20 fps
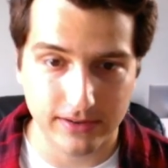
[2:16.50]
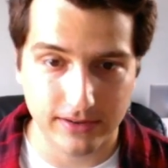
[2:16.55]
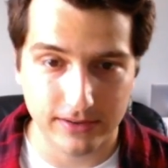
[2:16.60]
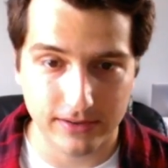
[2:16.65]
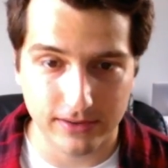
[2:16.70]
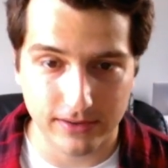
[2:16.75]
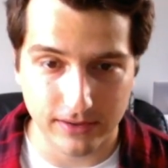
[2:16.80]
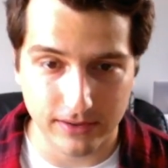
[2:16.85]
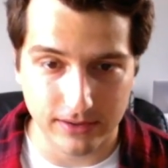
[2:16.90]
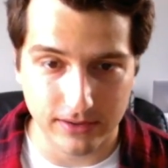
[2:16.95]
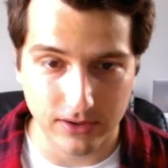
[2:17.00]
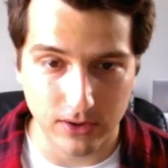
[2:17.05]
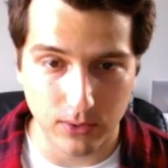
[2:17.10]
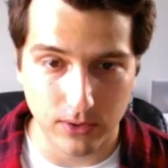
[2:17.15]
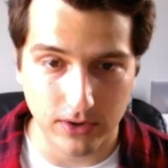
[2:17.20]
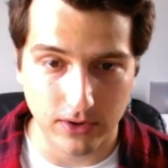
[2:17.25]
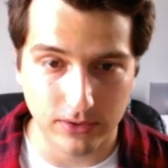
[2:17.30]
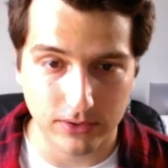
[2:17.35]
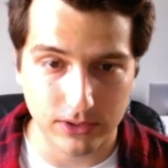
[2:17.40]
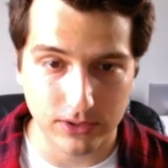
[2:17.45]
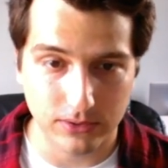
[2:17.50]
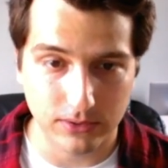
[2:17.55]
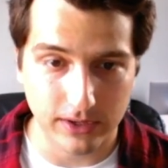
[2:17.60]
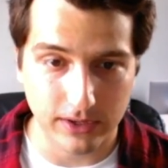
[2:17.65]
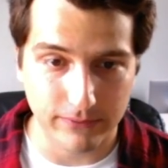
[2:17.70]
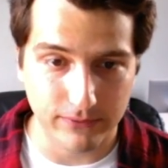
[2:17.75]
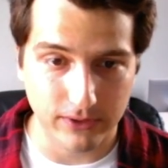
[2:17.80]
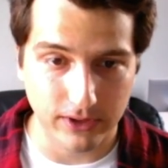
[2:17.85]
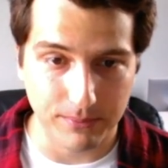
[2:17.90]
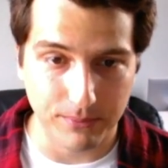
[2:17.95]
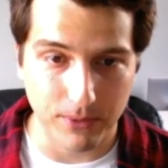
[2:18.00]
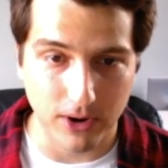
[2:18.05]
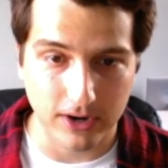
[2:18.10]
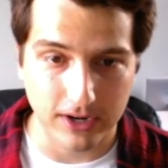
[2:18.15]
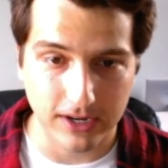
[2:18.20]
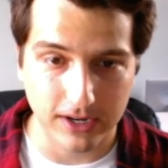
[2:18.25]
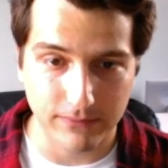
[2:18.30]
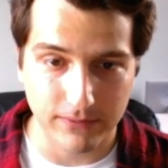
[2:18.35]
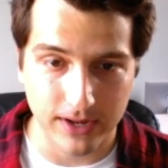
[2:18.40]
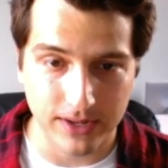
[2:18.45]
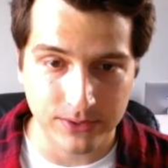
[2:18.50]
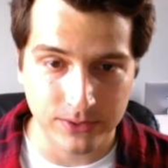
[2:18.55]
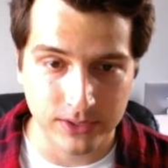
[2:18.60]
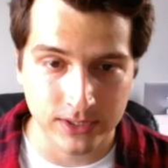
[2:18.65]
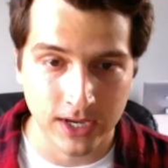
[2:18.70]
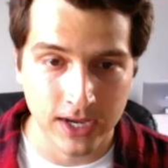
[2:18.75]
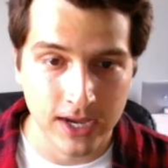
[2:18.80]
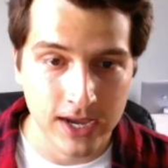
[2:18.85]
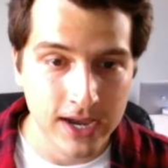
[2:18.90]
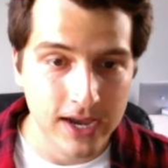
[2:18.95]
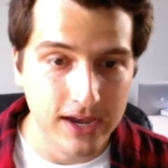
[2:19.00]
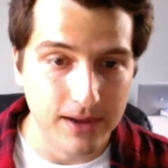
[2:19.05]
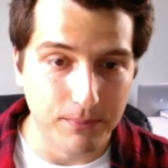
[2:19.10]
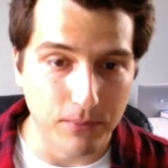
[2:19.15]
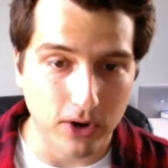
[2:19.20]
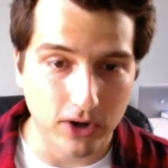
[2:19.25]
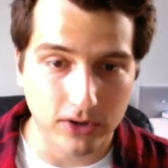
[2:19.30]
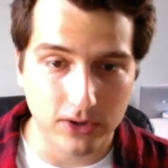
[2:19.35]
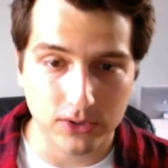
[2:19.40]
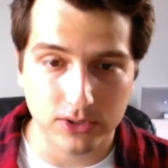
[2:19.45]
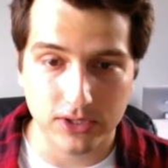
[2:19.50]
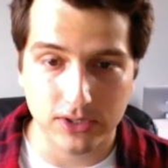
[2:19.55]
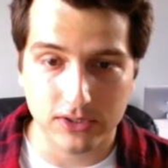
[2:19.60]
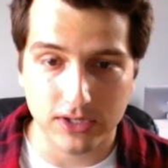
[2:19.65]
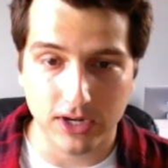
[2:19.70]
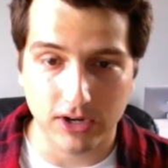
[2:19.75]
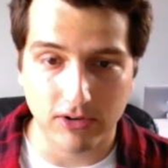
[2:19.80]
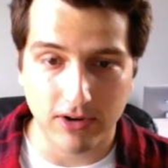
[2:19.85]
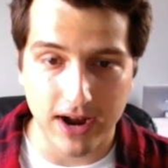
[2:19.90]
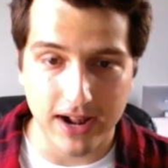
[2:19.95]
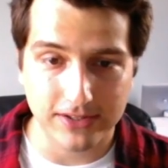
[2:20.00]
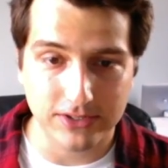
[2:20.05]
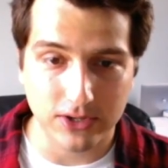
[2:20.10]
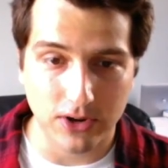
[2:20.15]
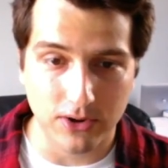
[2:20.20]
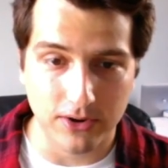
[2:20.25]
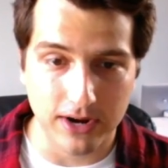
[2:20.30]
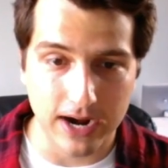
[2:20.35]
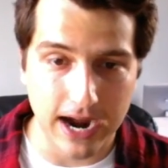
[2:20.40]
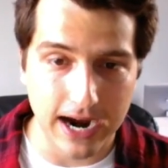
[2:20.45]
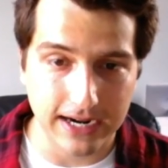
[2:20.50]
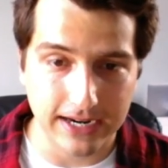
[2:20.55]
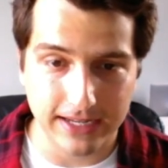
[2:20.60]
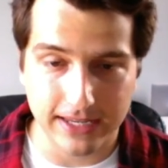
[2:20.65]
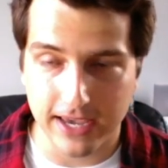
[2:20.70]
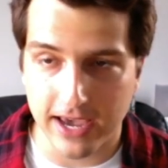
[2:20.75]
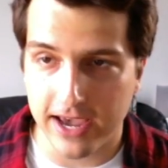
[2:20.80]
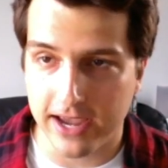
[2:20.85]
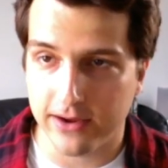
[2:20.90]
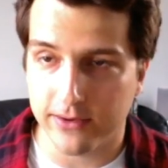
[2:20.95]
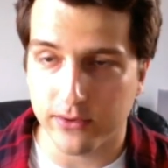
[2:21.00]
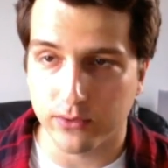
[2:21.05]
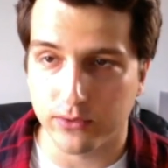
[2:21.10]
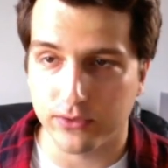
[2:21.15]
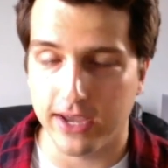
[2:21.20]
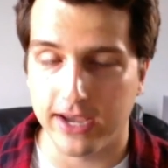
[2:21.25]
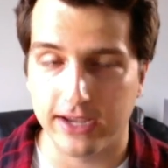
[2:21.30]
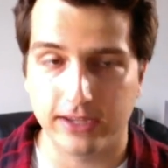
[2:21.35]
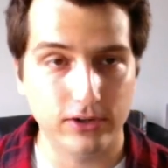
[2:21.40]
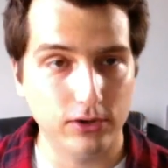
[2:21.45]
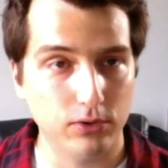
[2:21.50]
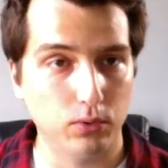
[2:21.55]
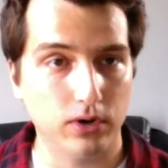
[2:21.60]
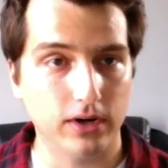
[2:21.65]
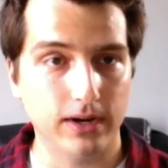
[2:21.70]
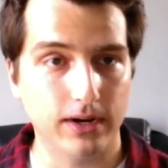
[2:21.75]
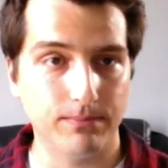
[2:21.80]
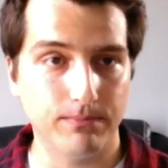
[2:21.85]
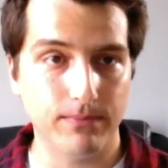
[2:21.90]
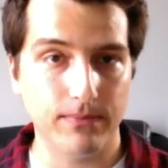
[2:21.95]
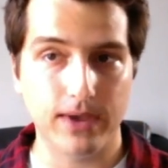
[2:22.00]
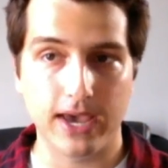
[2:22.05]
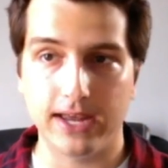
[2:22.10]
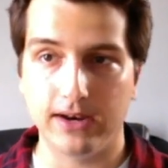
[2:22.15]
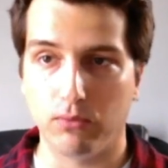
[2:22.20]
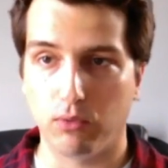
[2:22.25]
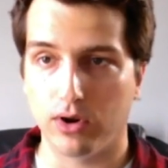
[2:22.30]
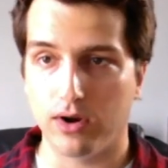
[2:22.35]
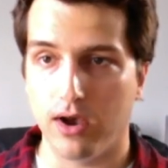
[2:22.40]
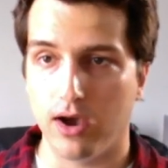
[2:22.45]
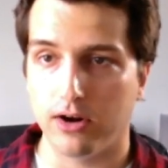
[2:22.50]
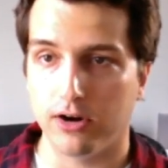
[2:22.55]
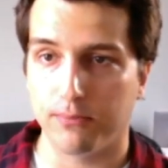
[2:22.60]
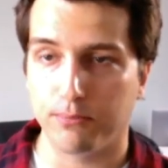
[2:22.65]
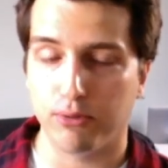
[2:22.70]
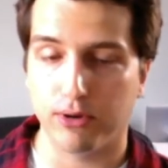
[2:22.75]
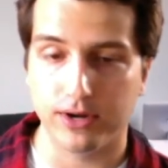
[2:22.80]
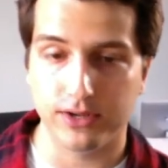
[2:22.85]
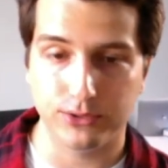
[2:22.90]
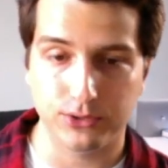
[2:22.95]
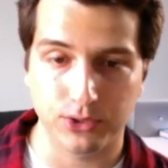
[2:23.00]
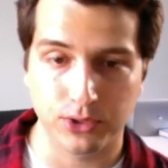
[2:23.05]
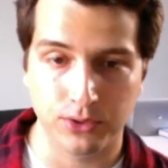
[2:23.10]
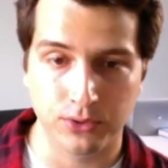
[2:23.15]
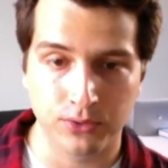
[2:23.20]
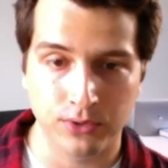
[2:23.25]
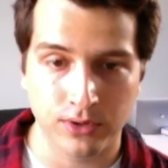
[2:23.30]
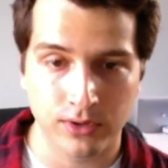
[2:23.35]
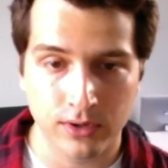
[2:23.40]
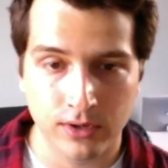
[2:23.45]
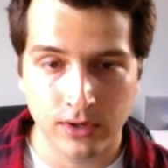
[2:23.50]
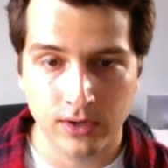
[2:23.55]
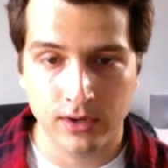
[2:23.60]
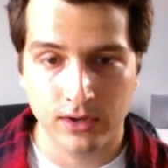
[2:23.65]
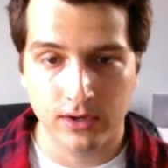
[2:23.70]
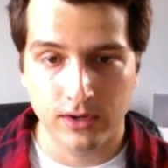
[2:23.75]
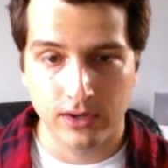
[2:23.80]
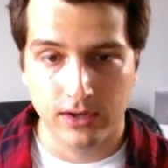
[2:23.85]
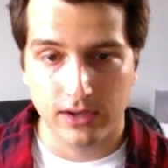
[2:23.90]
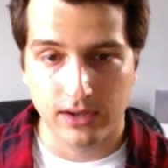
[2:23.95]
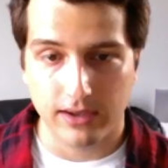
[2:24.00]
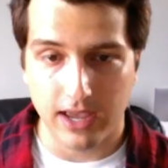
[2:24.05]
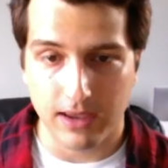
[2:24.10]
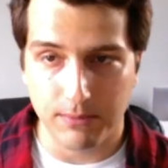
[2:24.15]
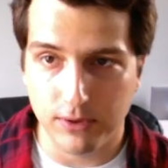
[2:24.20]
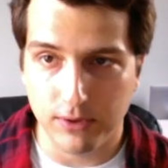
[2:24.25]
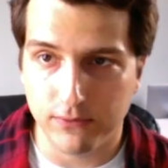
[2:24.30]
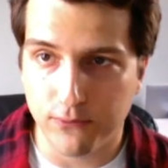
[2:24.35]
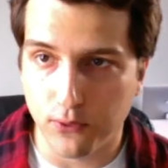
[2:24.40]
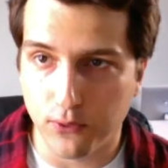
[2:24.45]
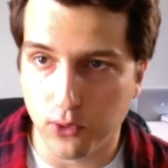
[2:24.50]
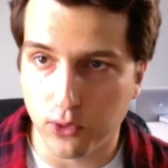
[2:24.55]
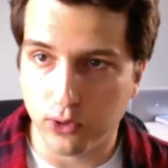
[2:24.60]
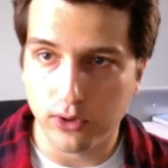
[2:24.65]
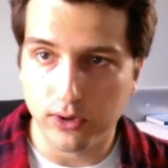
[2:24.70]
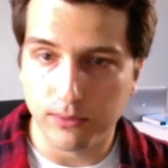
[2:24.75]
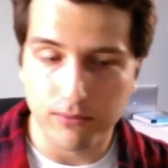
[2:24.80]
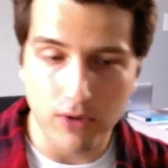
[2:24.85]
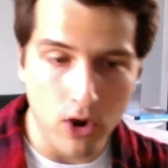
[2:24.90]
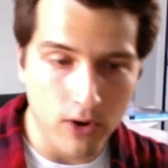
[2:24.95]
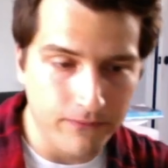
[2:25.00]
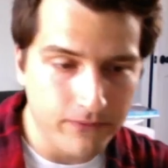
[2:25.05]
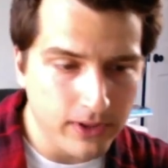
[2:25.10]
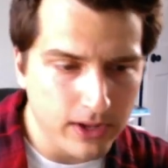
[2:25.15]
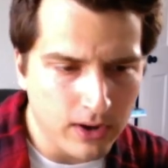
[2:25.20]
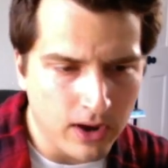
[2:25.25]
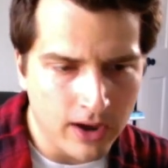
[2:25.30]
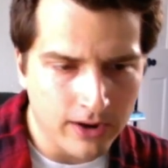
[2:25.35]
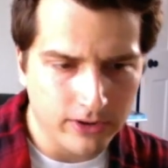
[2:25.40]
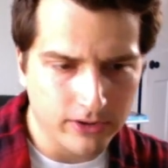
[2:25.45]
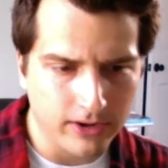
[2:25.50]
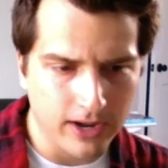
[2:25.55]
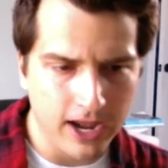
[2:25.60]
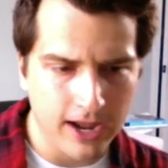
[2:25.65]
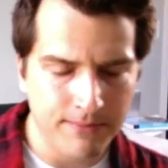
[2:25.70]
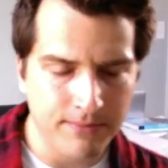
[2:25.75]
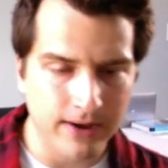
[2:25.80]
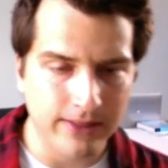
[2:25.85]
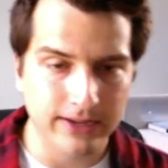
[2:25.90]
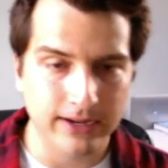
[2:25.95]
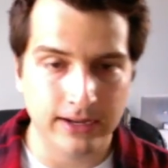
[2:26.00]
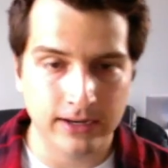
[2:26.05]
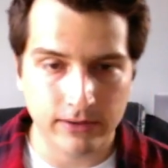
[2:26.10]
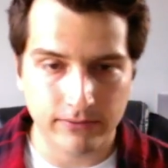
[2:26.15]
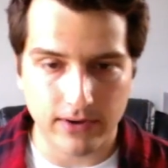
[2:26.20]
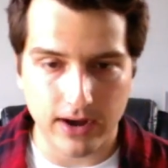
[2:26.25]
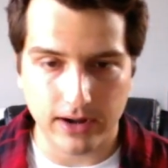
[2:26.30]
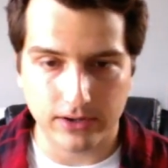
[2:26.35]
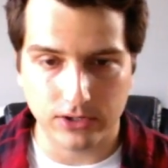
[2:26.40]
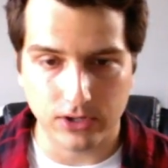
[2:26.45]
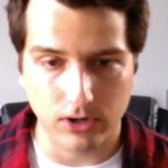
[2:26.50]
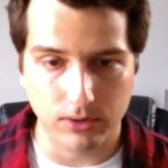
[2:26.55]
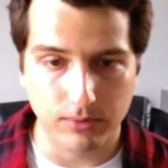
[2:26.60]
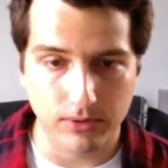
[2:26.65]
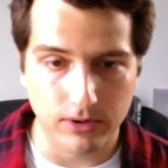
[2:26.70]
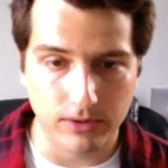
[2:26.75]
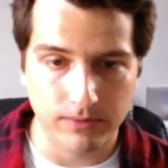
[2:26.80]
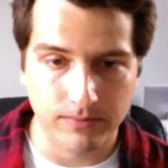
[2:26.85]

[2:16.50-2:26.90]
uh, going on to like affiliate marketing events. Marco says, Congrats on 90K. Thank you. We're going to hit 100 pretty soon. Aiming for hopefully 100K by the end of October.